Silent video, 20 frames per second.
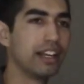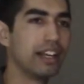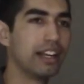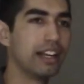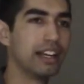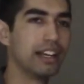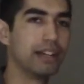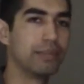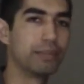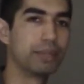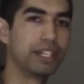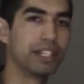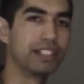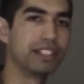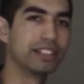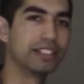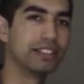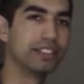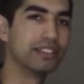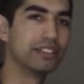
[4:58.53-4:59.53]
uh,
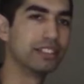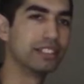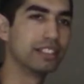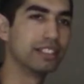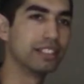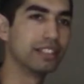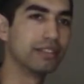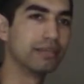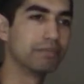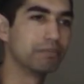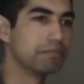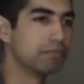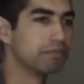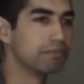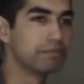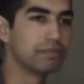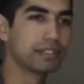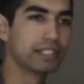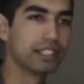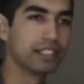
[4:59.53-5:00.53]
PSU
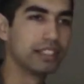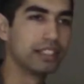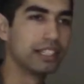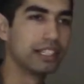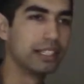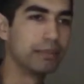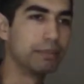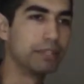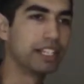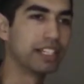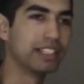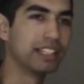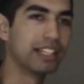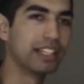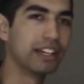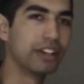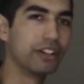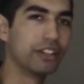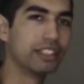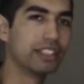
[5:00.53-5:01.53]
is because I
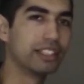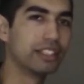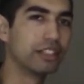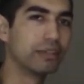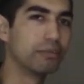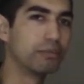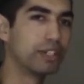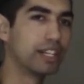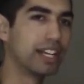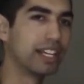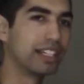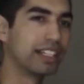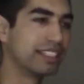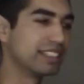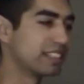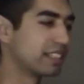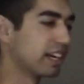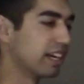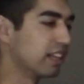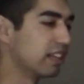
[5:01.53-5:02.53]
know it's a good brand,
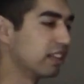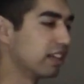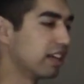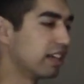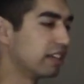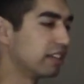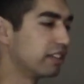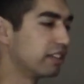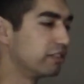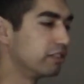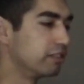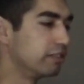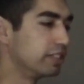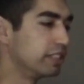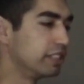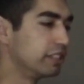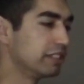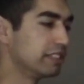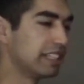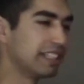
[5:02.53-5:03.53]
it's got a lot of good
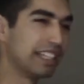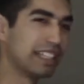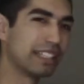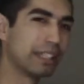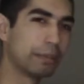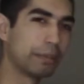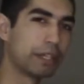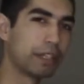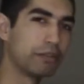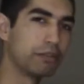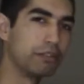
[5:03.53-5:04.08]
reviews, and that's something you